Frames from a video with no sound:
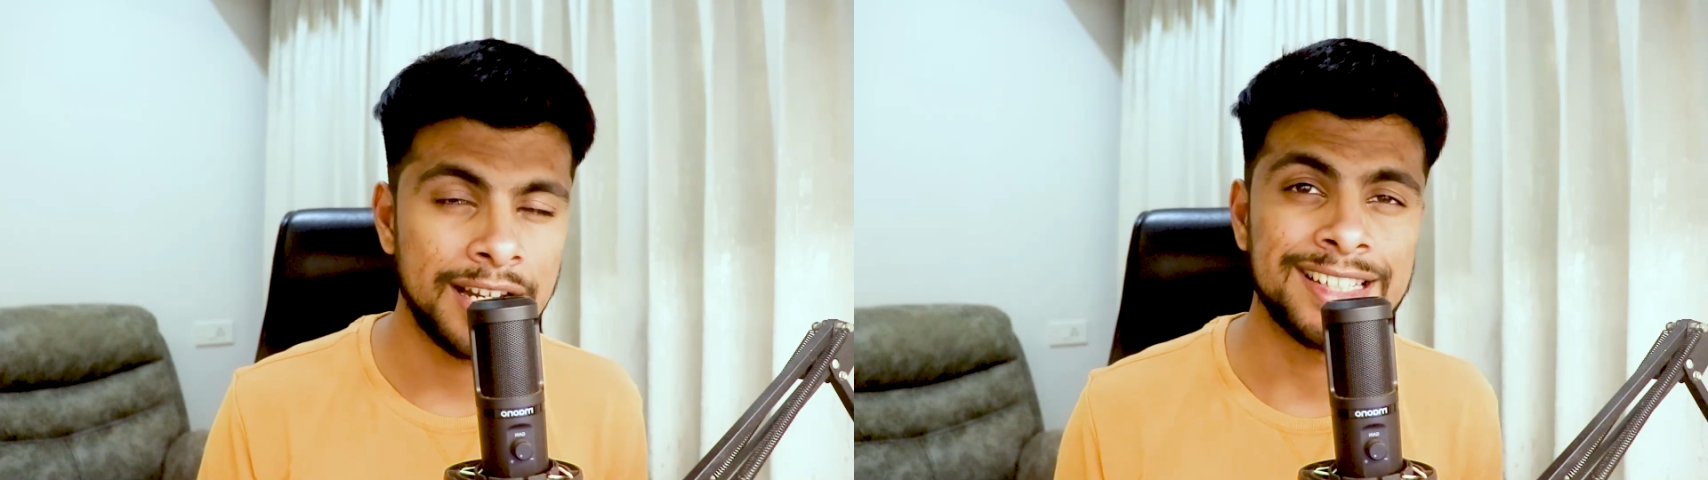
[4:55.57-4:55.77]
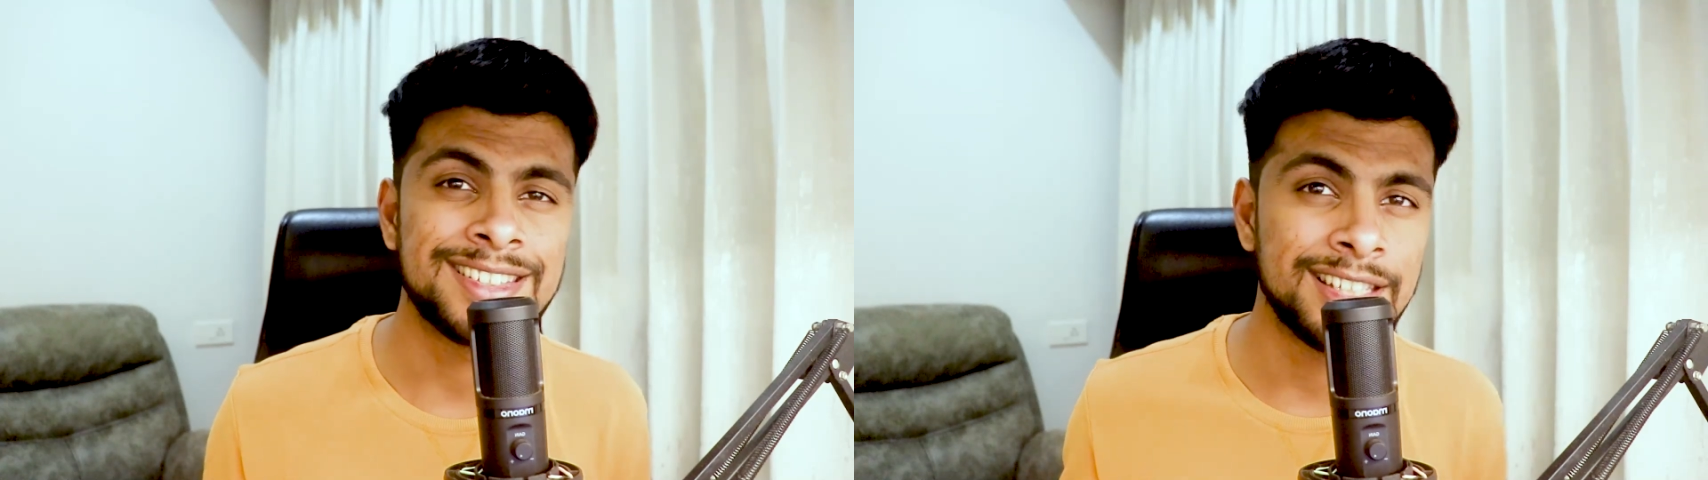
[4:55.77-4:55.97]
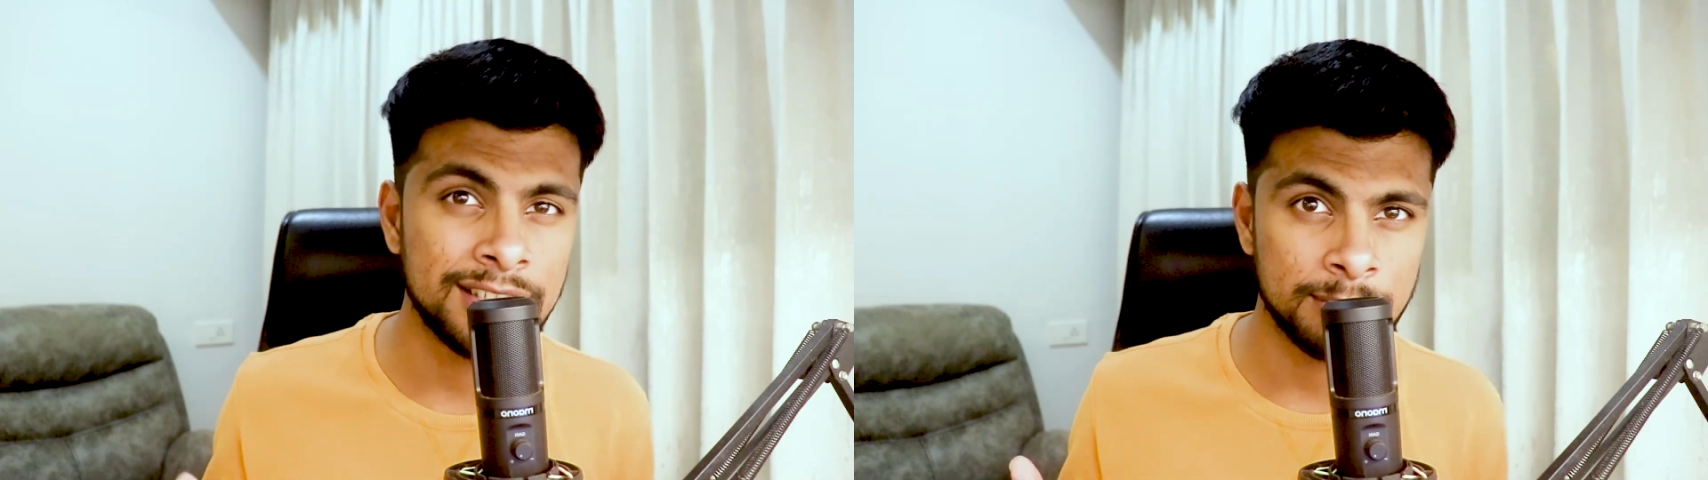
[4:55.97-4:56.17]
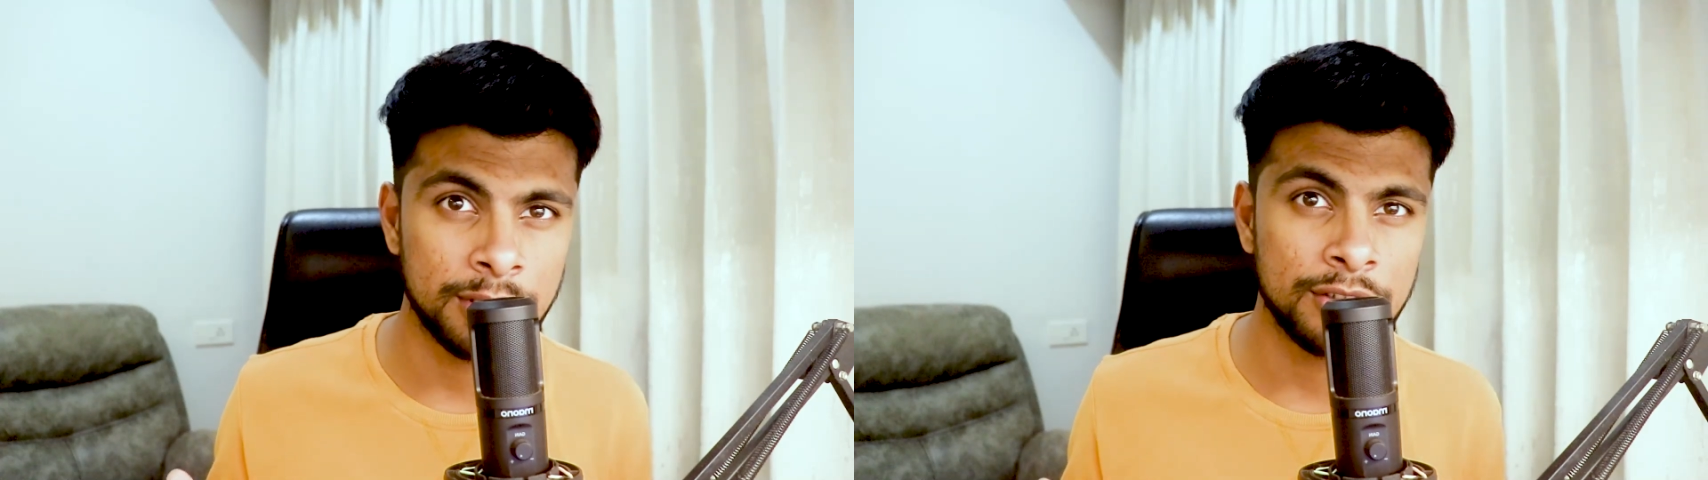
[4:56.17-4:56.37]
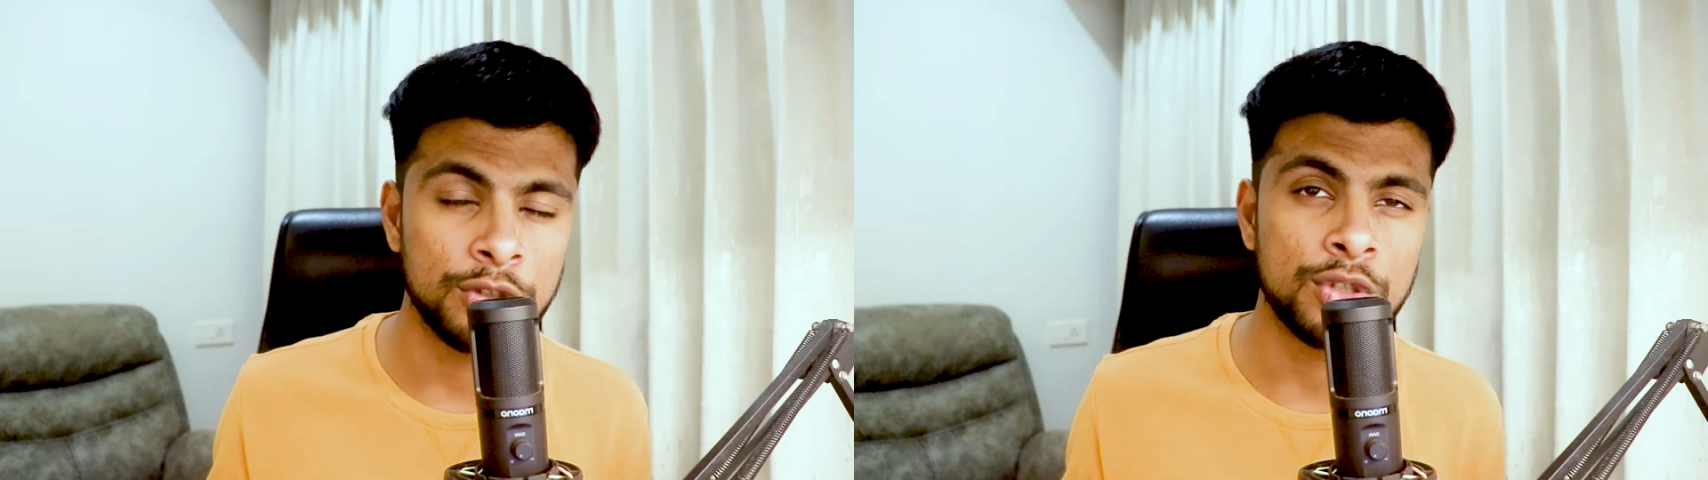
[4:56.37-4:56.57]
that is 6
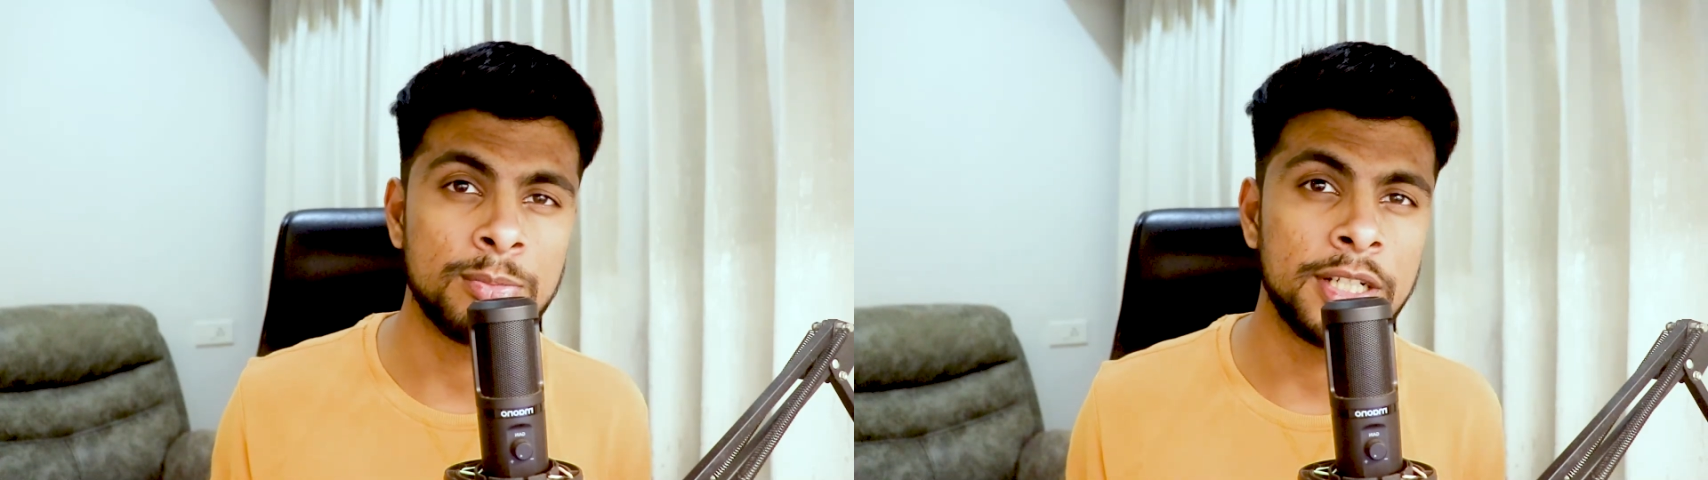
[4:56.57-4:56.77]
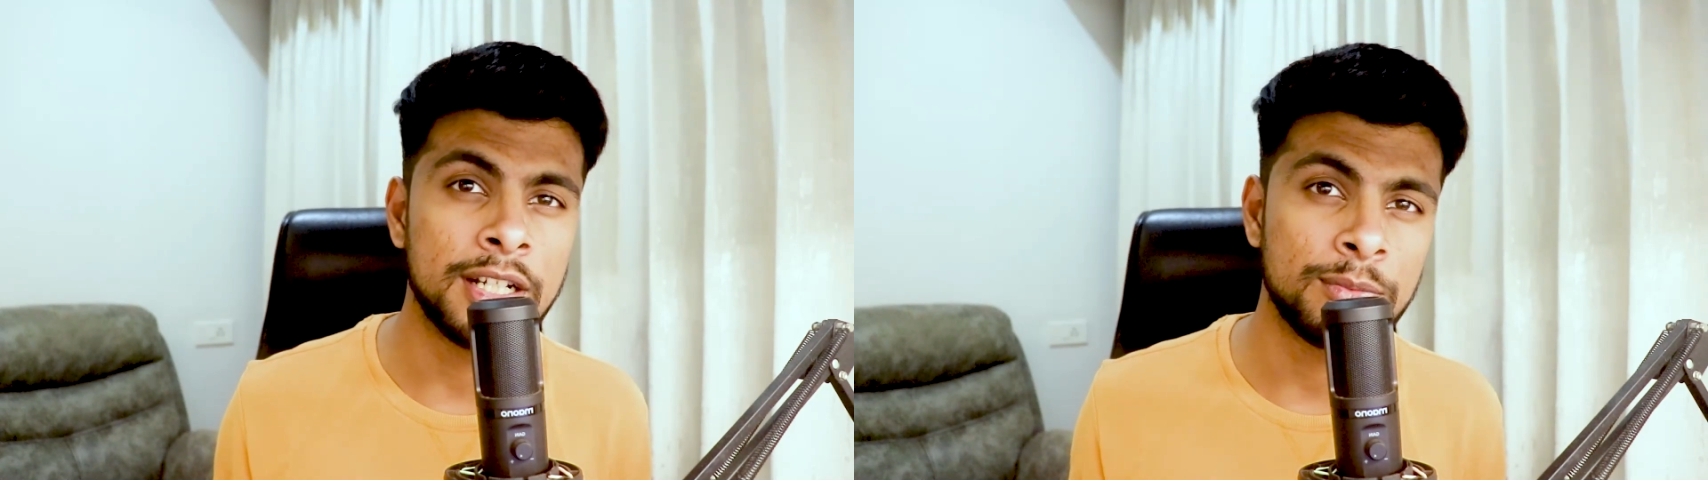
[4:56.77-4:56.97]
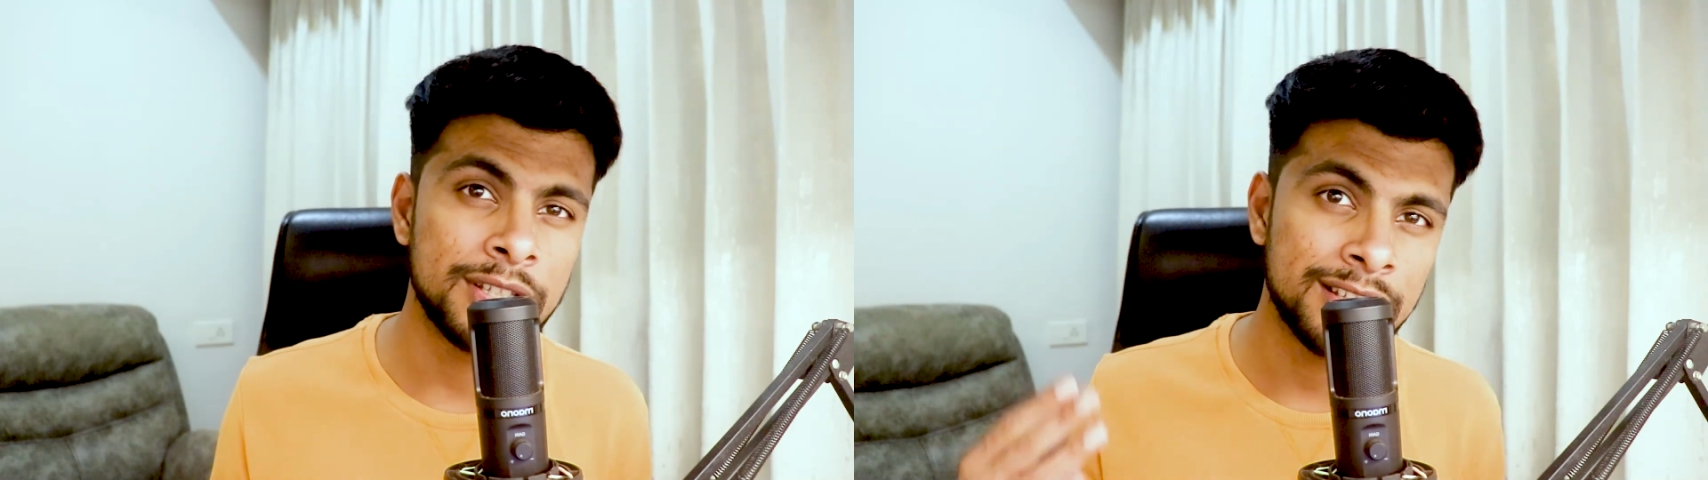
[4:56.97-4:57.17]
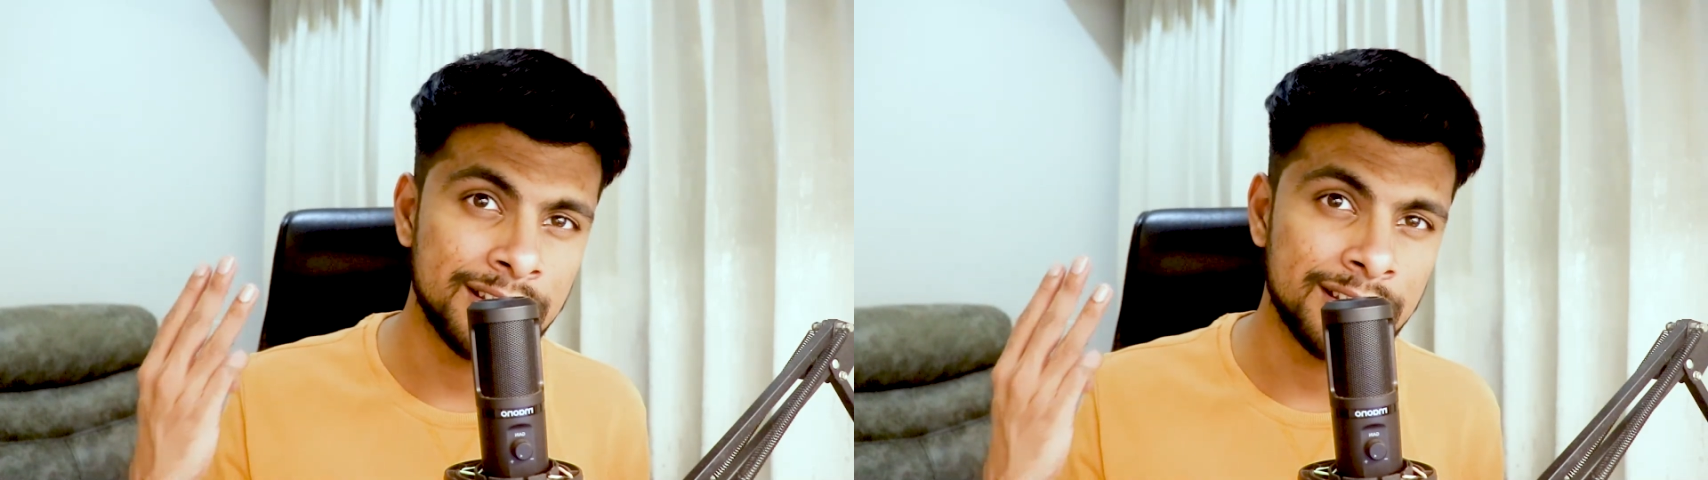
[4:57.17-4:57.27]
months, you should be done with